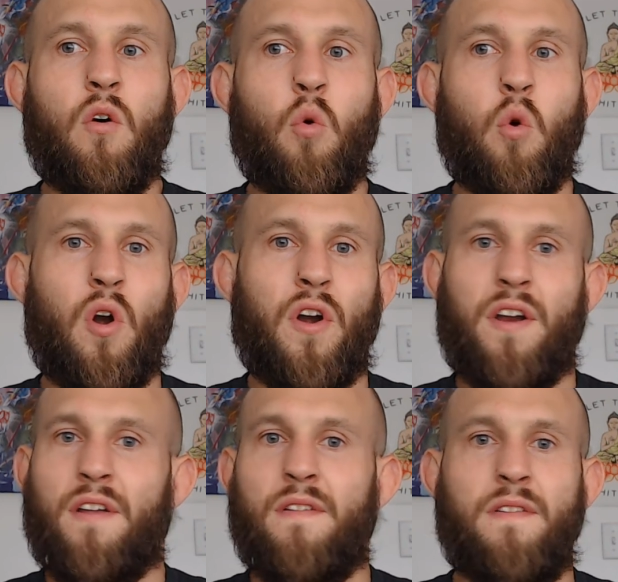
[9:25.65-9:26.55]

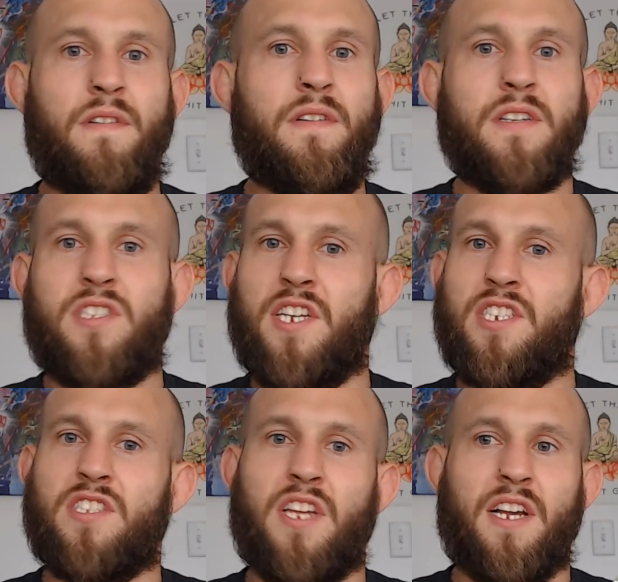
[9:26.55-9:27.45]
Or
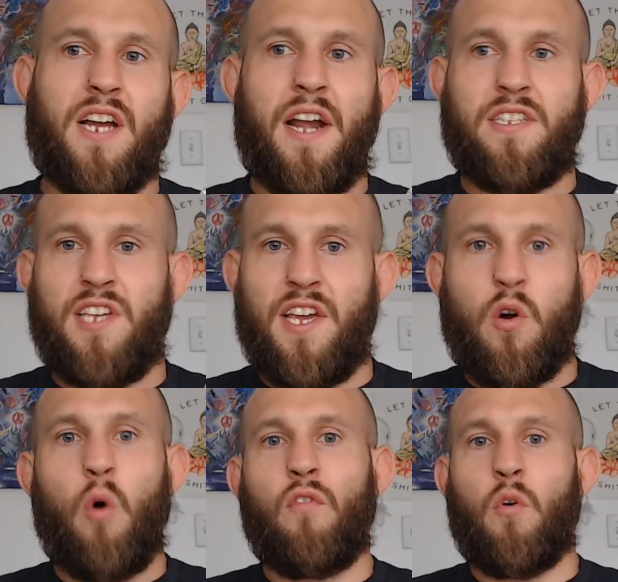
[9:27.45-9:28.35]
TJ's going to kind of take
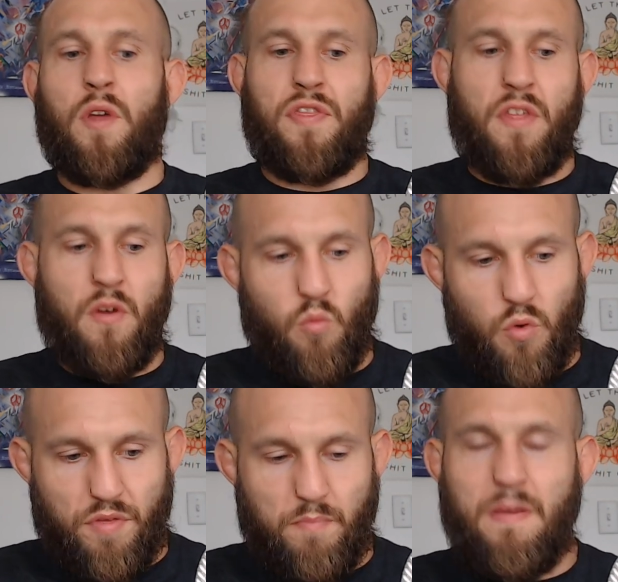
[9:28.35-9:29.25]
over
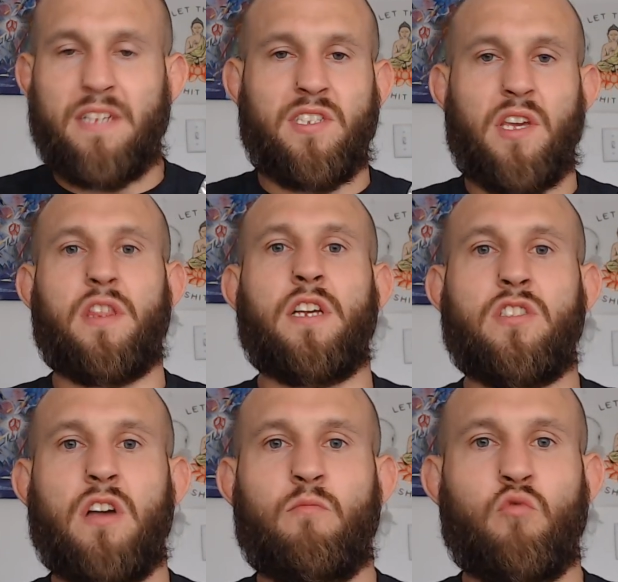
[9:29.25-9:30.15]
with mixing things
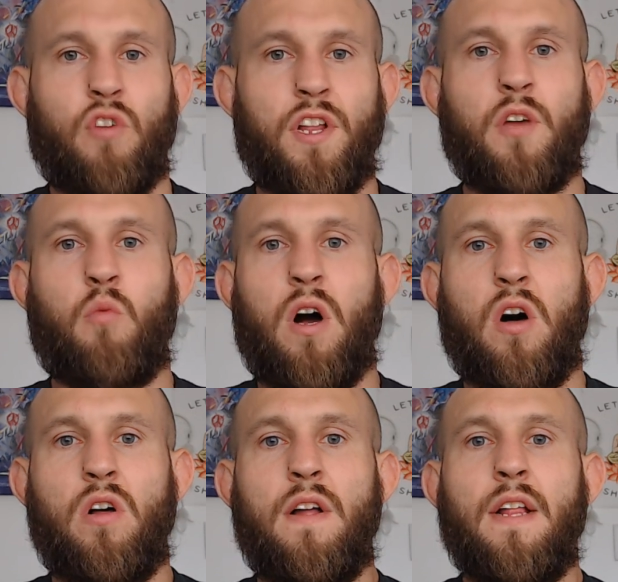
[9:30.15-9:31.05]
up really
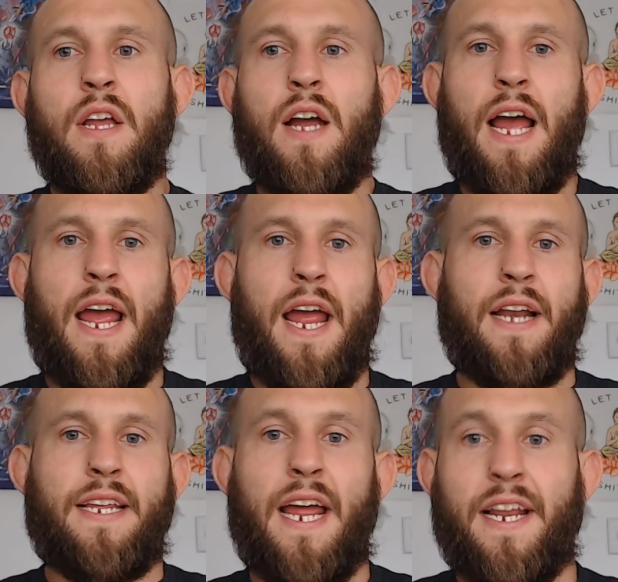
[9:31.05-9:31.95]
well
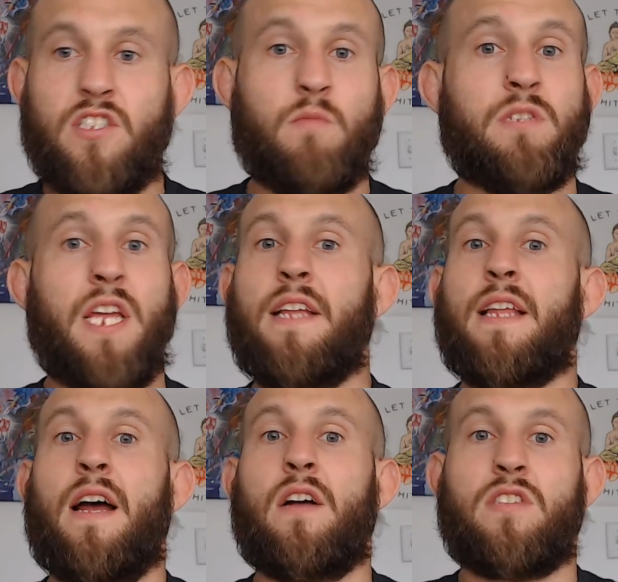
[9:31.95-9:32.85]
and getting some
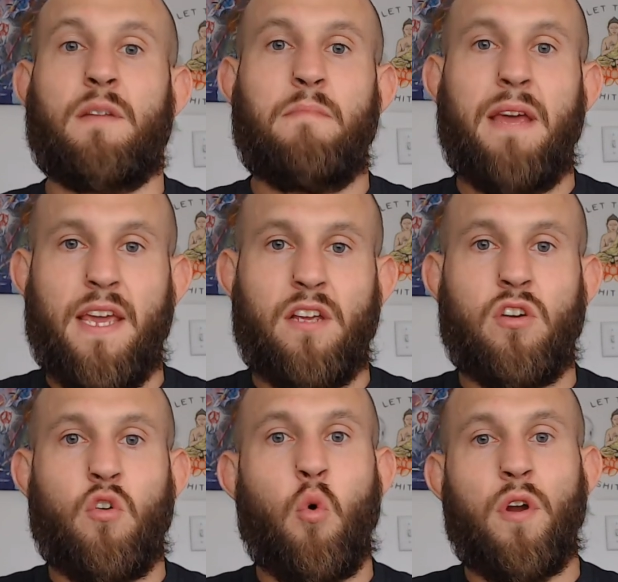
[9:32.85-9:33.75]
takedowns and making
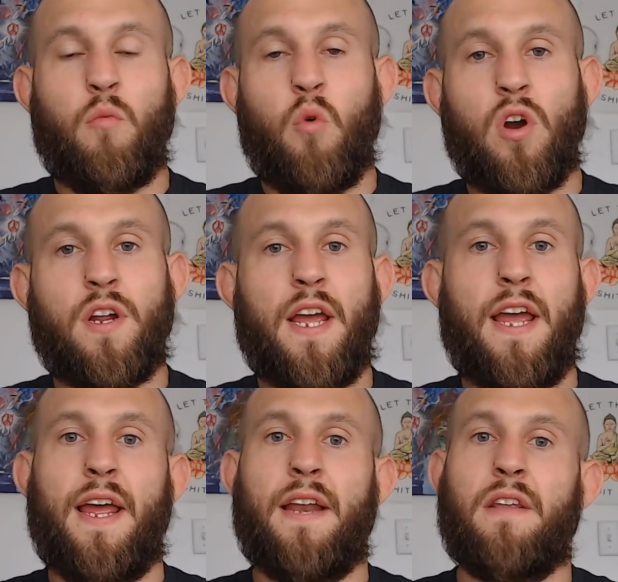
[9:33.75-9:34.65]
Corey work
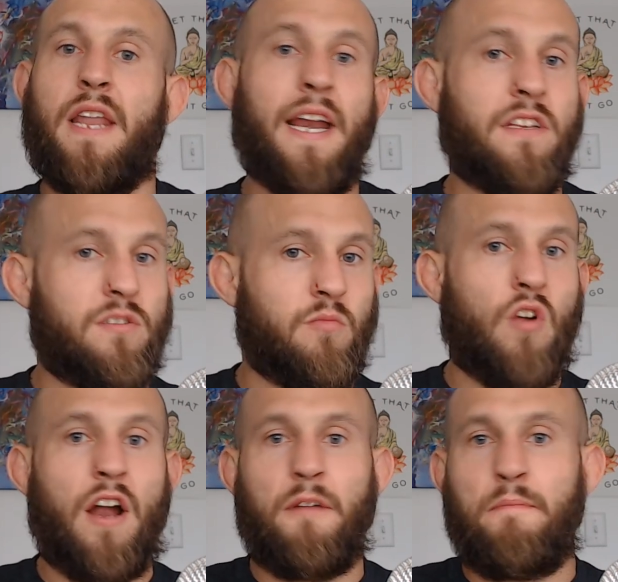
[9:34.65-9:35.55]
and landing some
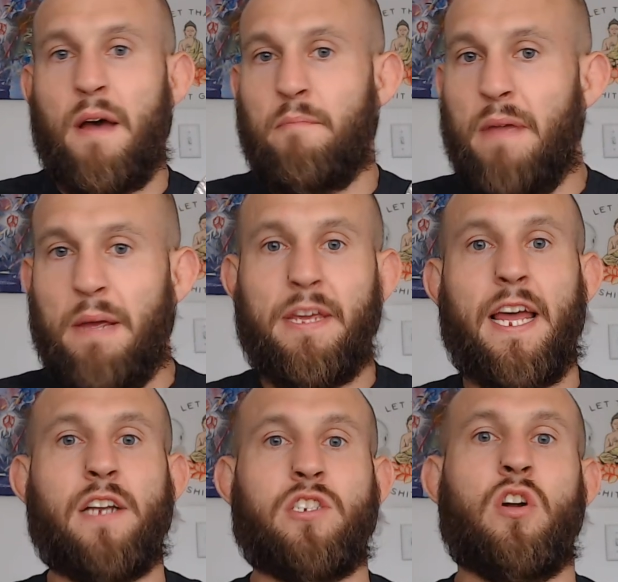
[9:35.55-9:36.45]
ground and pound, maybe
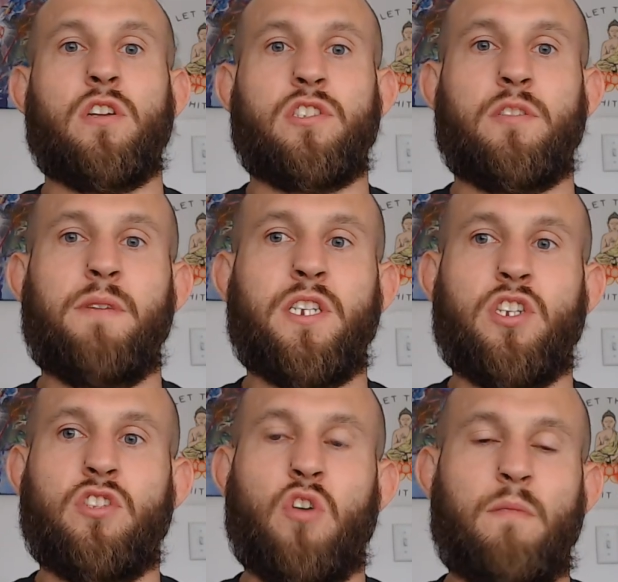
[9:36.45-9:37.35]
catching on a
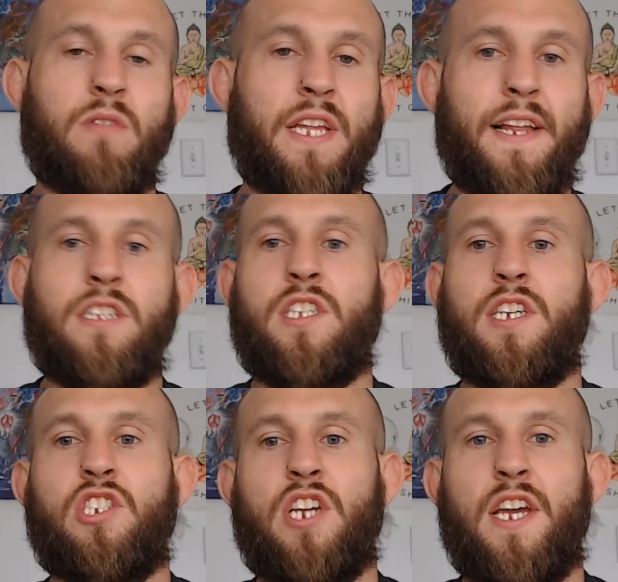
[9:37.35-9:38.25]
submission. So I'm leaning
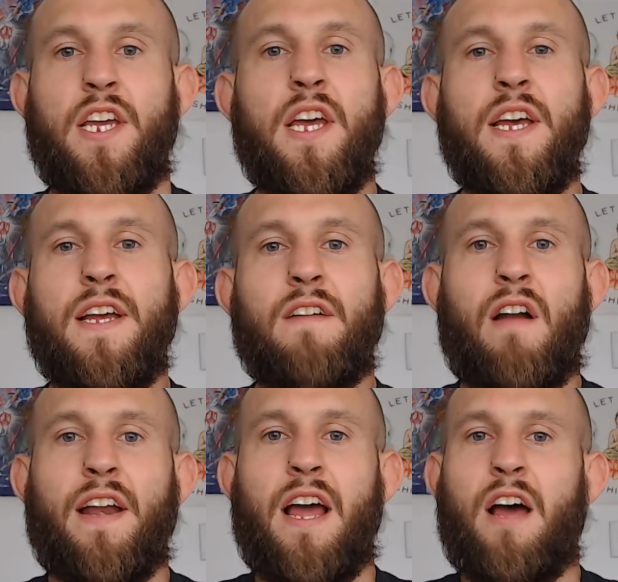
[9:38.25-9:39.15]
TJ
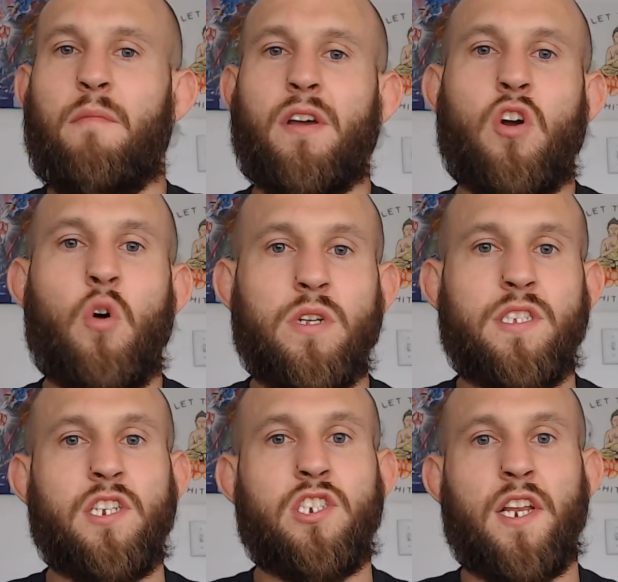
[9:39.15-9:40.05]
right now. I'm going to go with
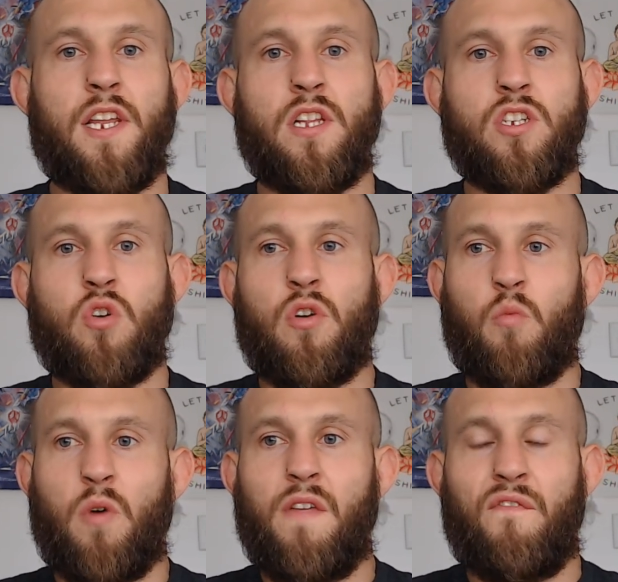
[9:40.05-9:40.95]
TJ Dillashaw to
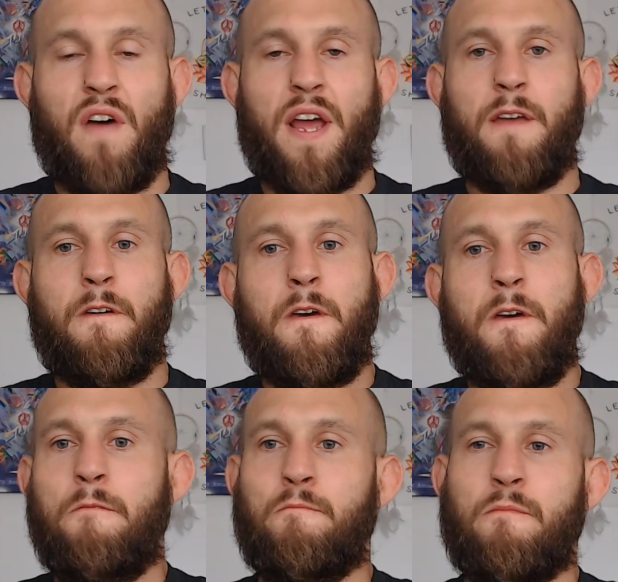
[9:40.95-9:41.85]
win the fight.
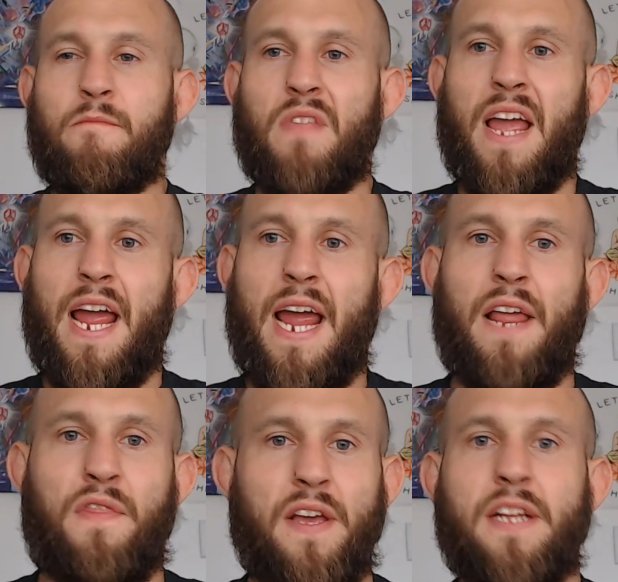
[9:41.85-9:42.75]
And I
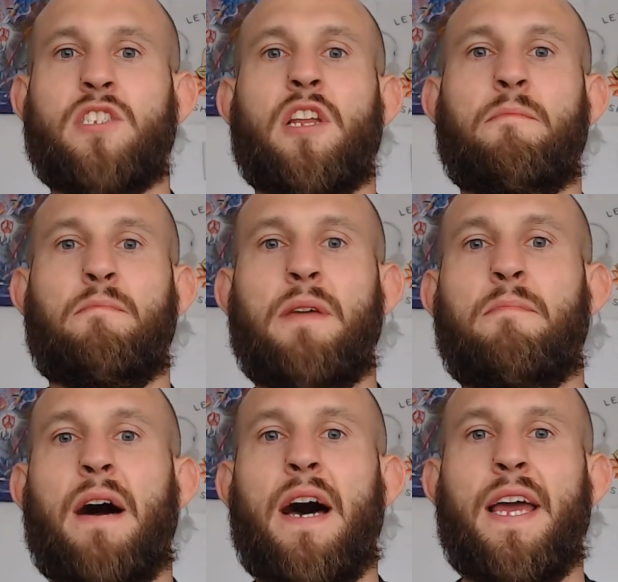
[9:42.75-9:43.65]
think it's going to be
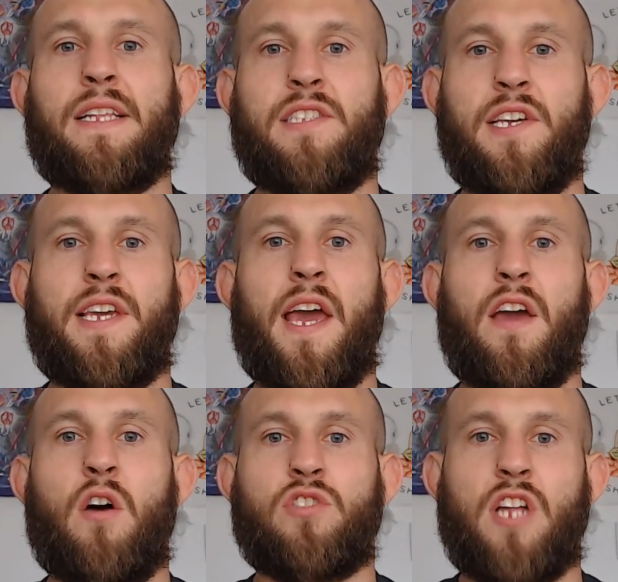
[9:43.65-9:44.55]
by
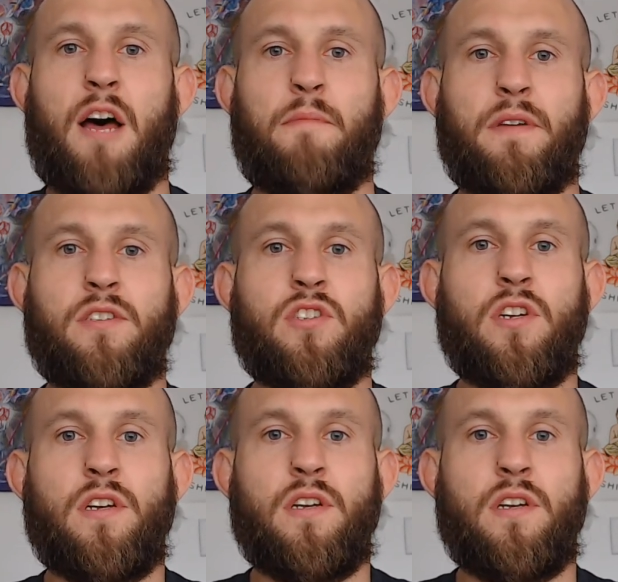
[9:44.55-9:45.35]
TKO stoppage.